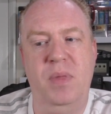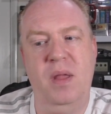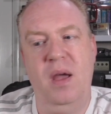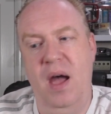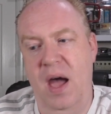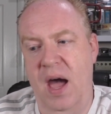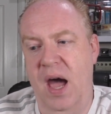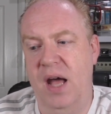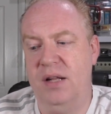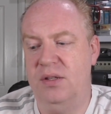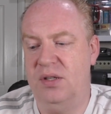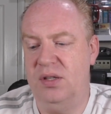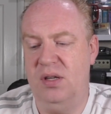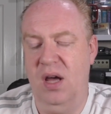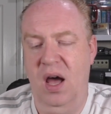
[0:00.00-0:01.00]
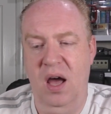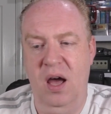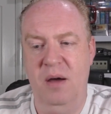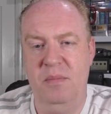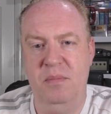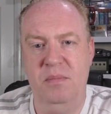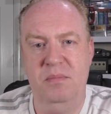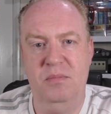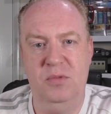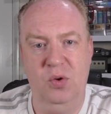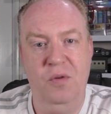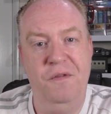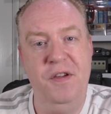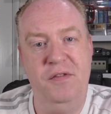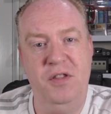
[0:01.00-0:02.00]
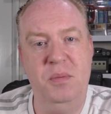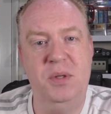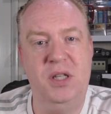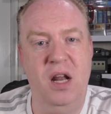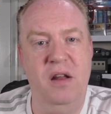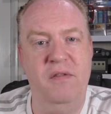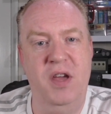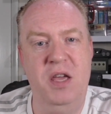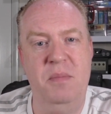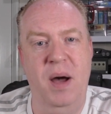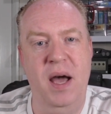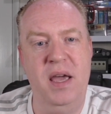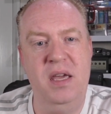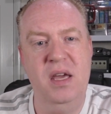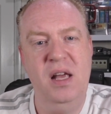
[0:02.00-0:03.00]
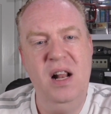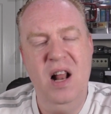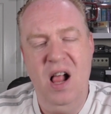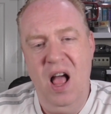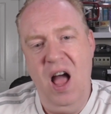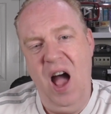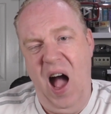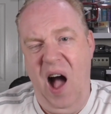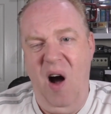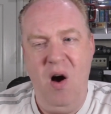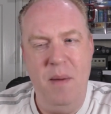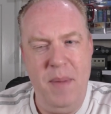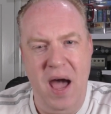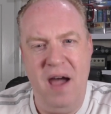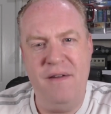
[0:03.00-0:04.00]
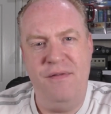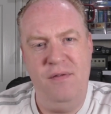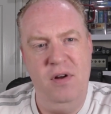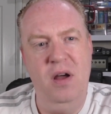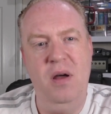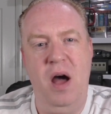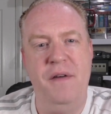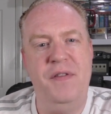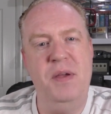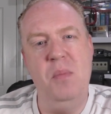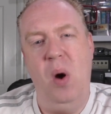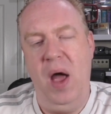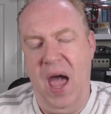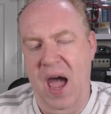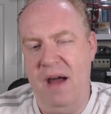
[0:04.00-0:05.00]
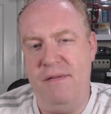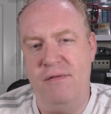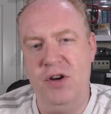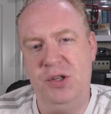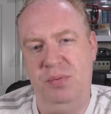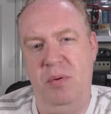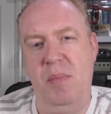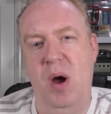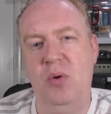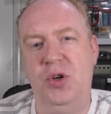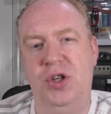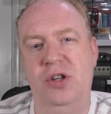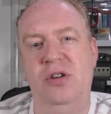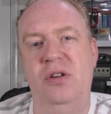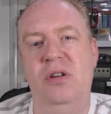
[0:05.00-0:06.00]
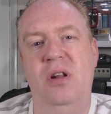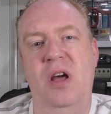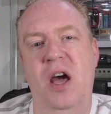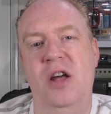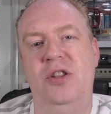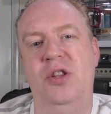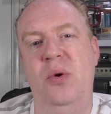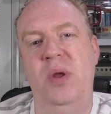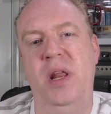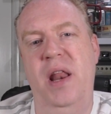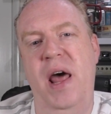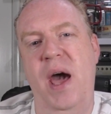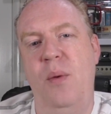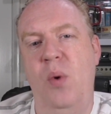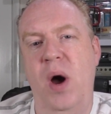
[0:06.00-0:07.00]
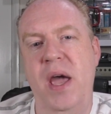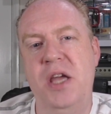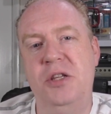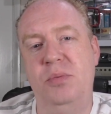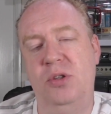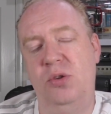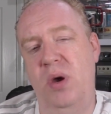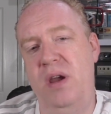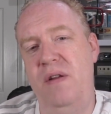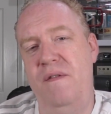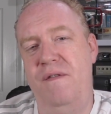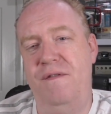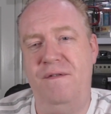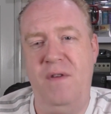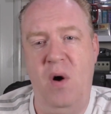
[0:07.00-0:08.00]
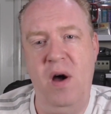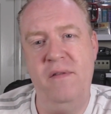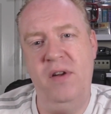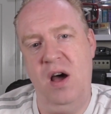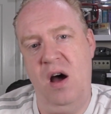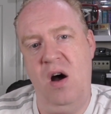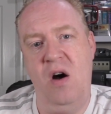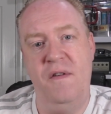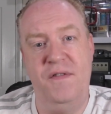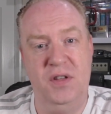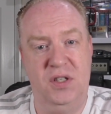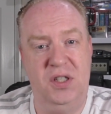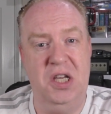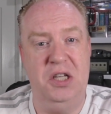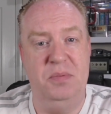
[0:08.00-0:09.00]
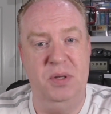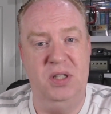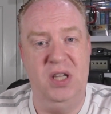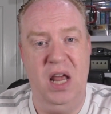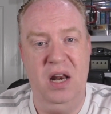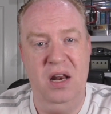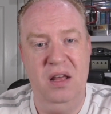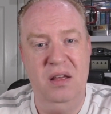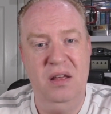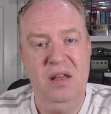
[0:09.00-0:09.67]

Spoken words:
at sort of 50% of eBay. I think my average promotion, doing it that way, is between 5.5% and 6%.